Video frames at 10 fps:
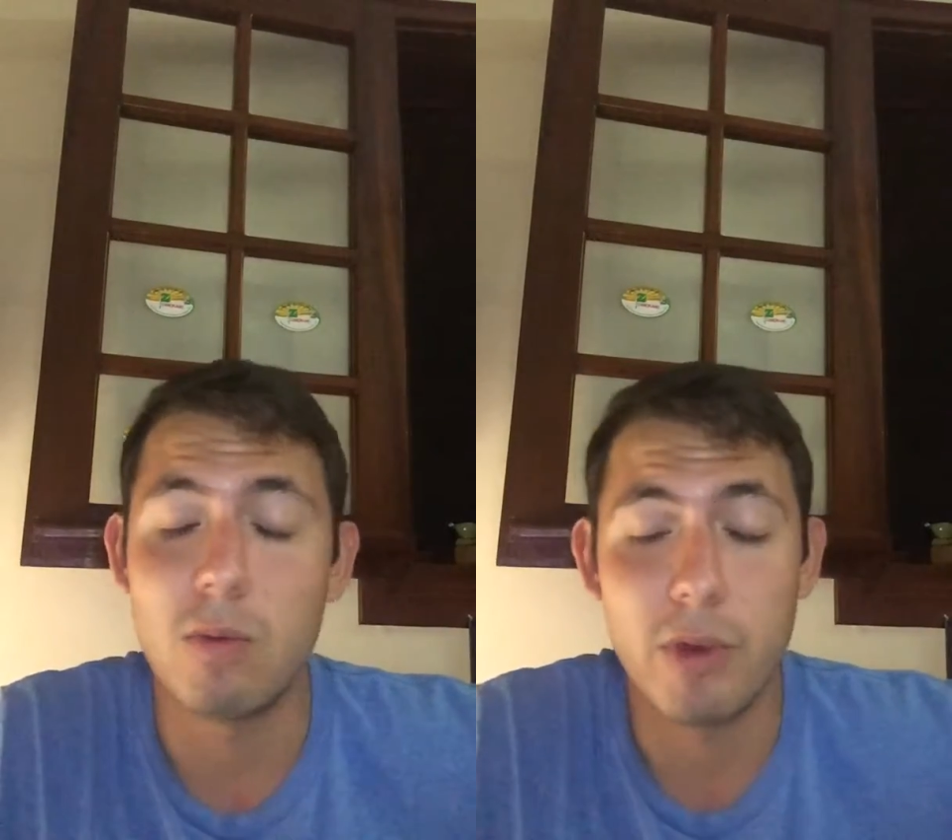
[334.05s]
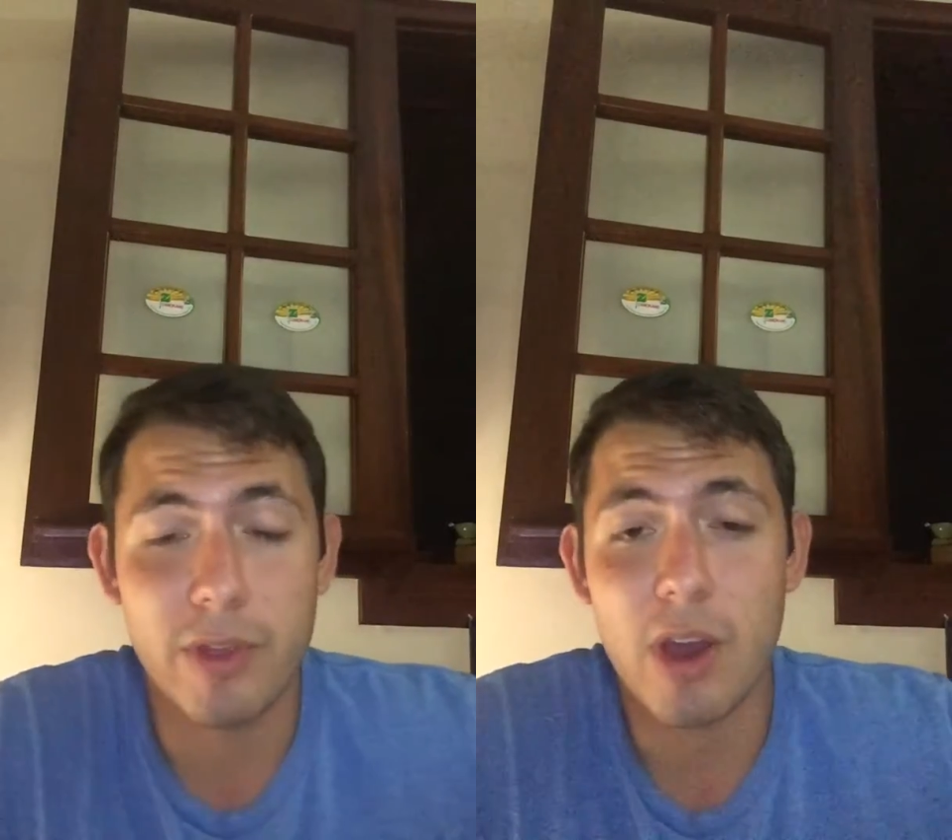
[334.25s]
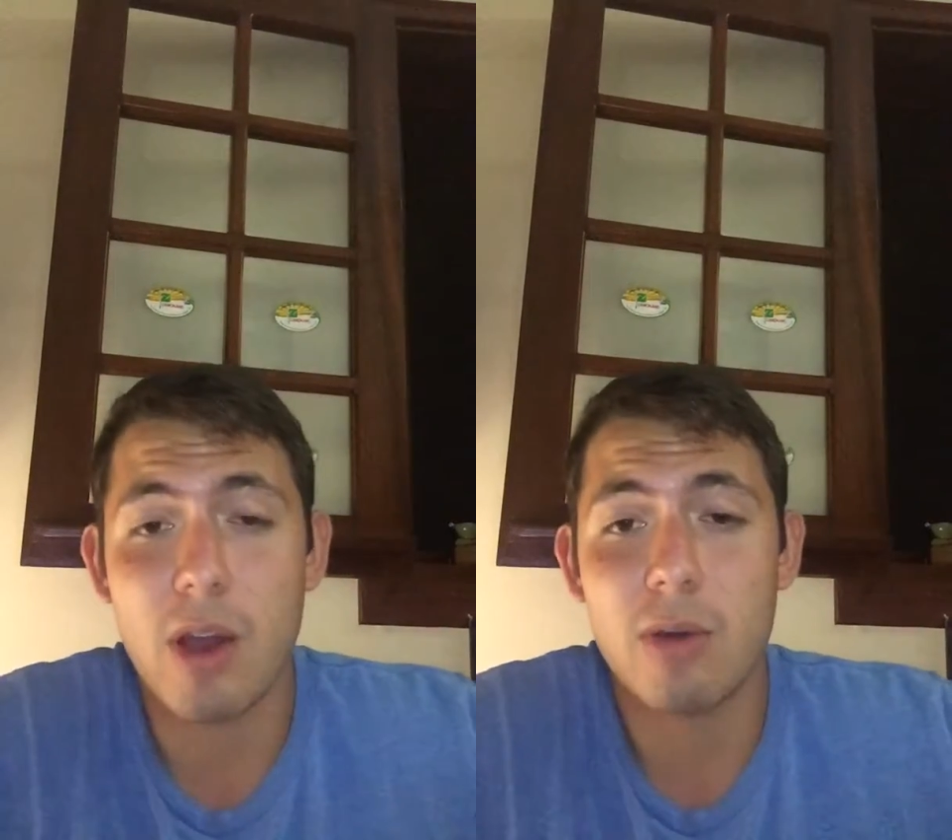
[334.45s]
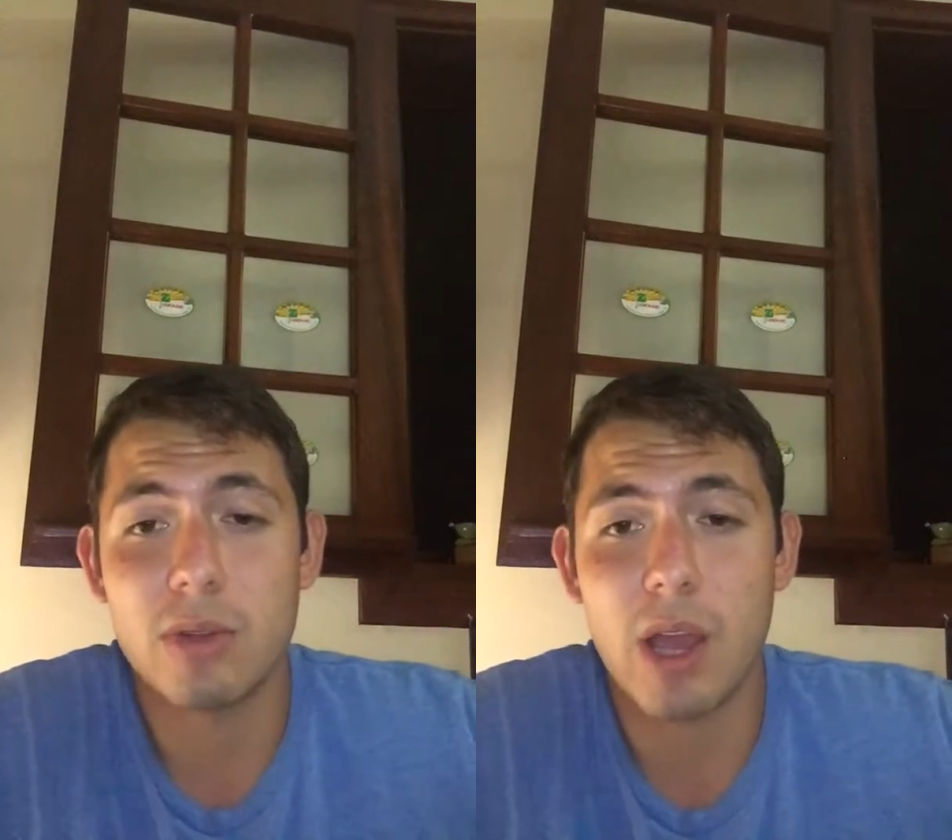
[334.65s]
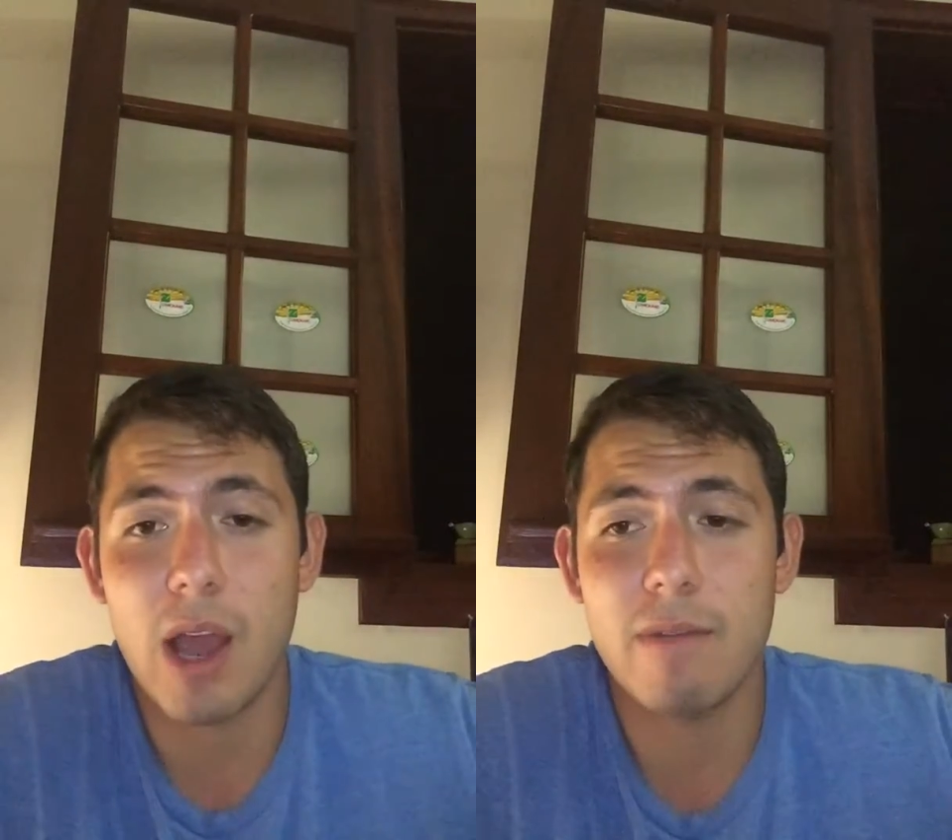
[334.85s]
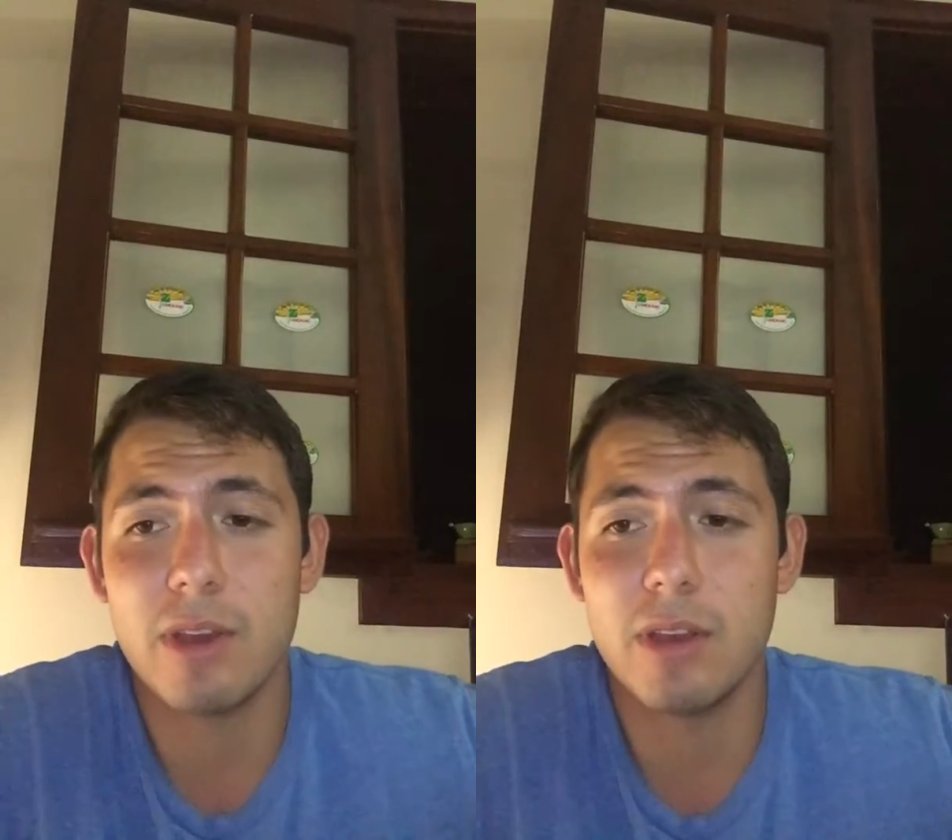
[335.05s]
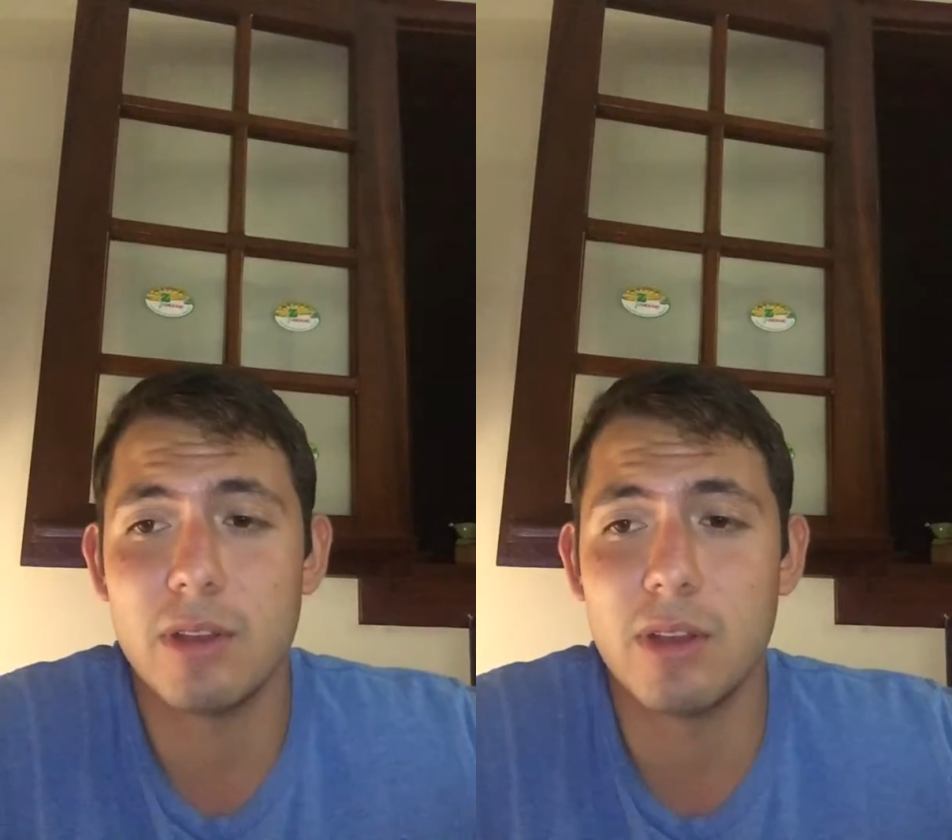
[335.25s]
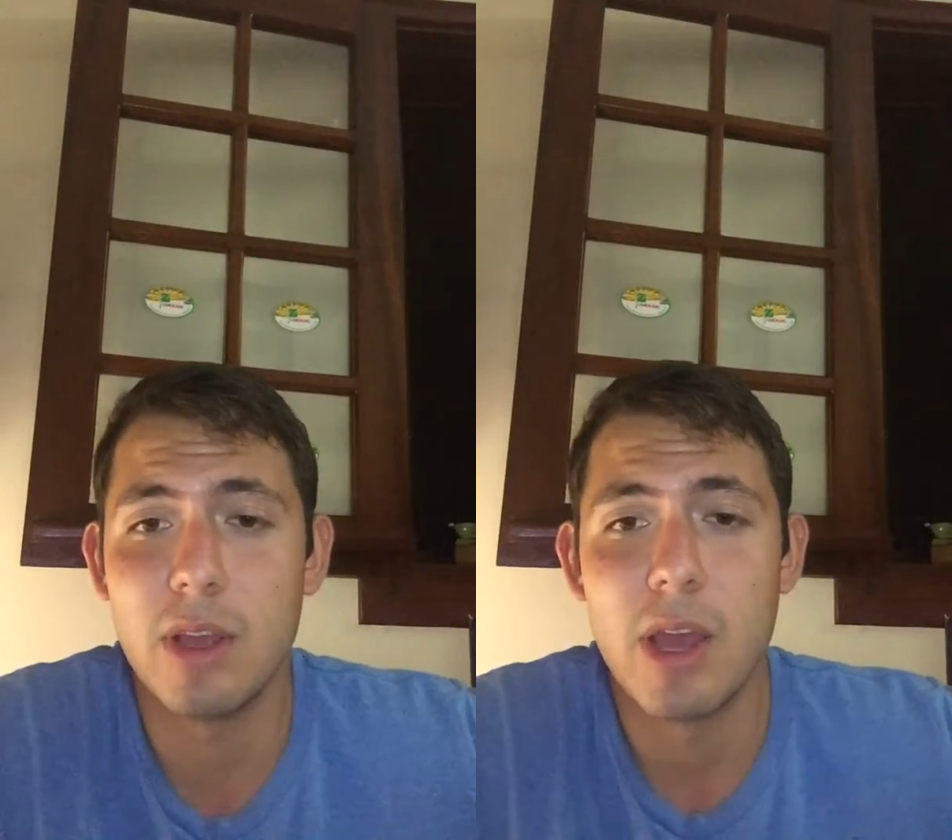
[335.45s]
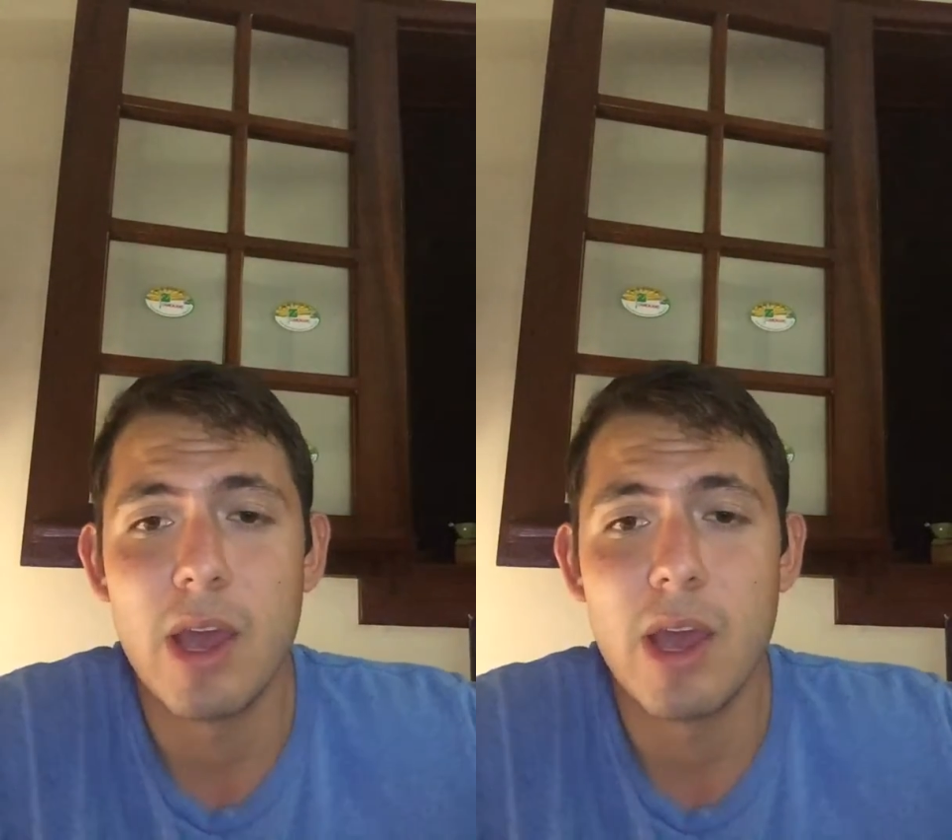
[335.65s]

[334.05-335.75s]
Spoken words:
without having